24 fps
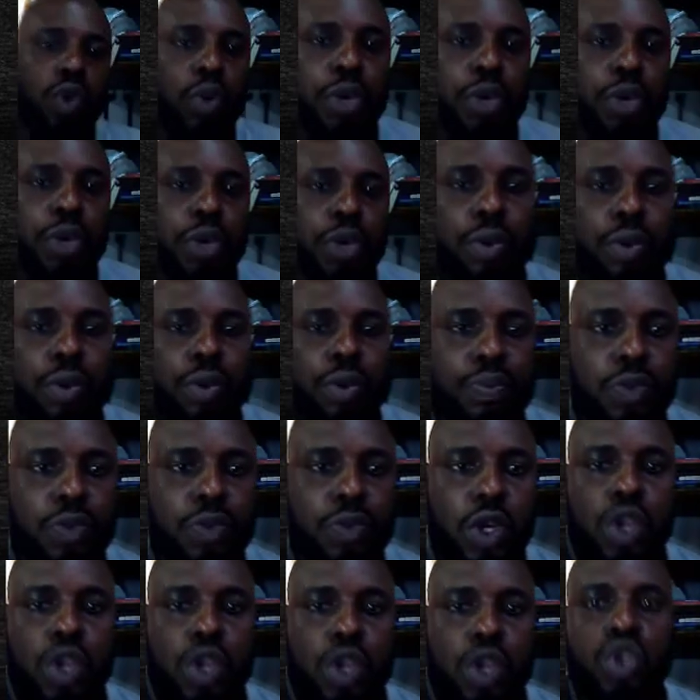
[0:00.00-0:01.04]
OBO.
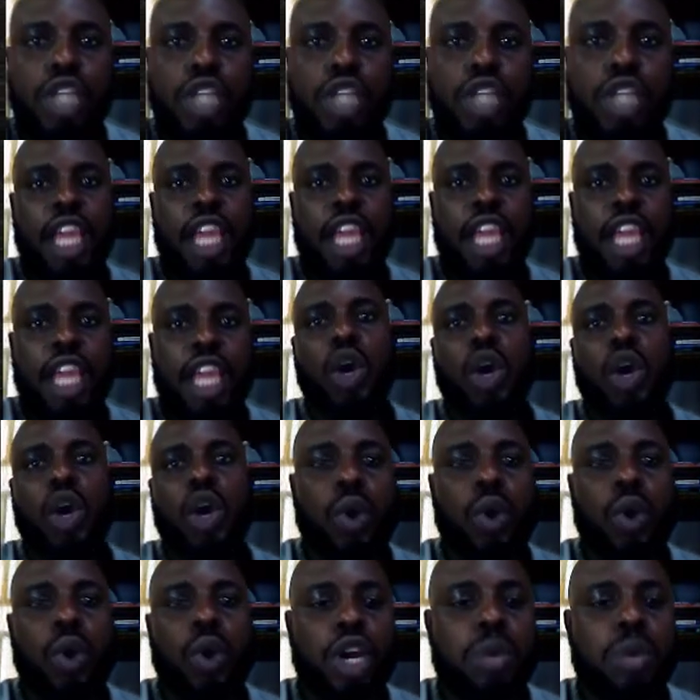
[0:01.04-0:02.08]
Today
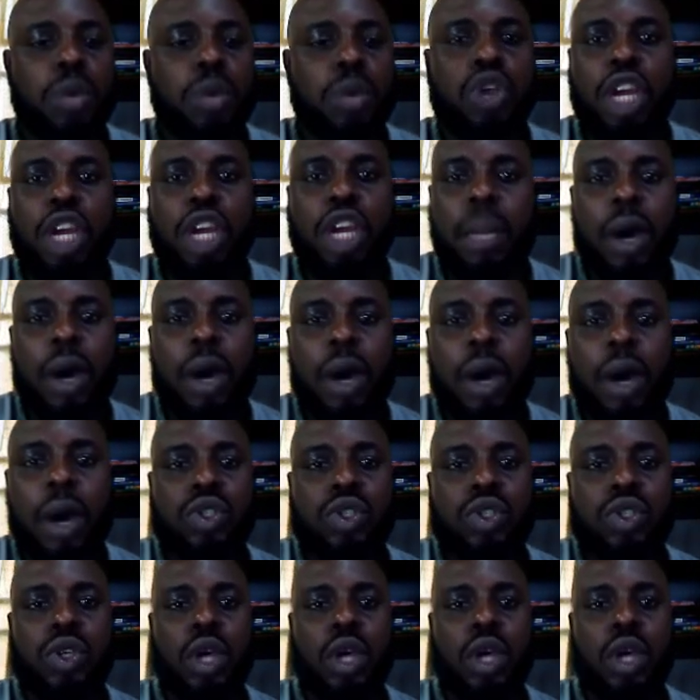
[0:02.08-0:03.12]
we're going to be talking
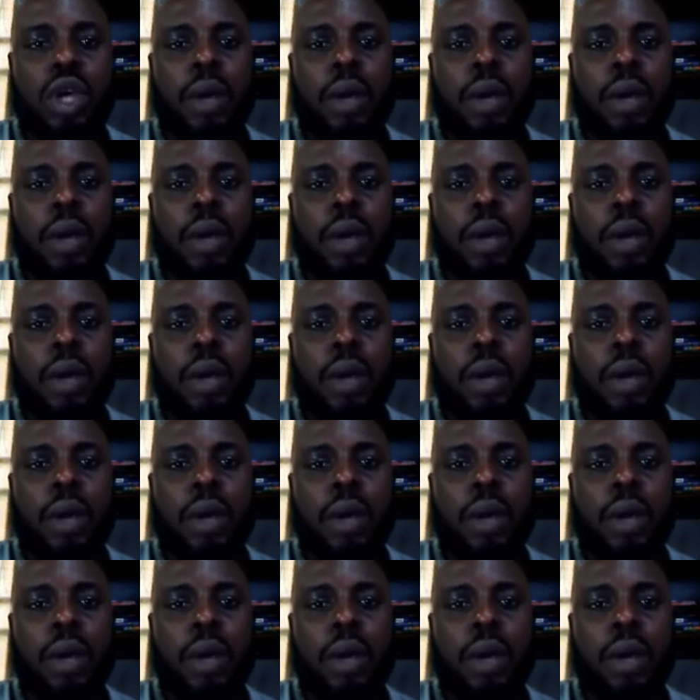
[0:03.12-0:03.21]
about